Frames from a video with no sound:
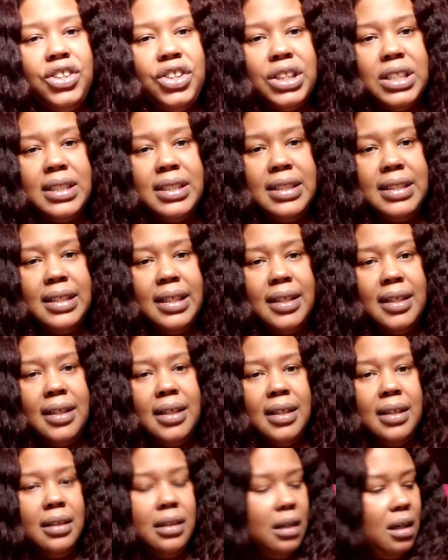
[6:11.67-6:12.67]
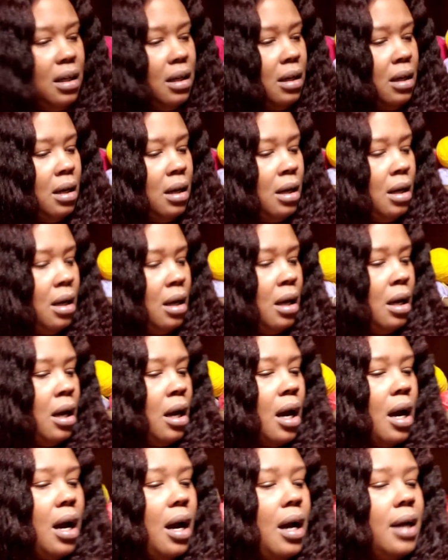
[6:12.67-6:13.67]
just did
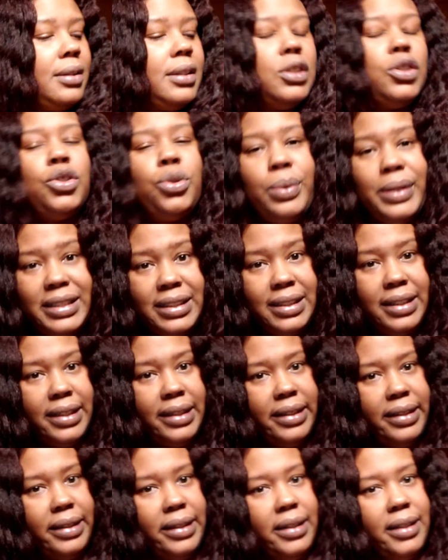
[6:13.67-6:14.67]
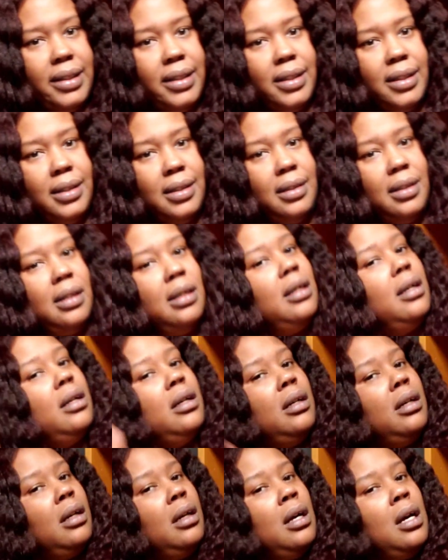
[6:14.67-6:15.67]
the twisted
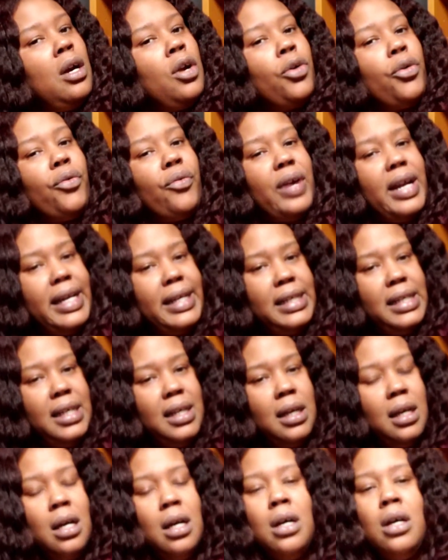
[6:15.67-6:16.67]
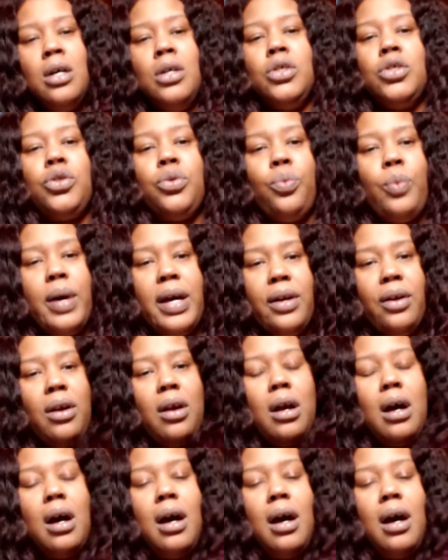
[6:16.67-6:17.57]
granny sweater.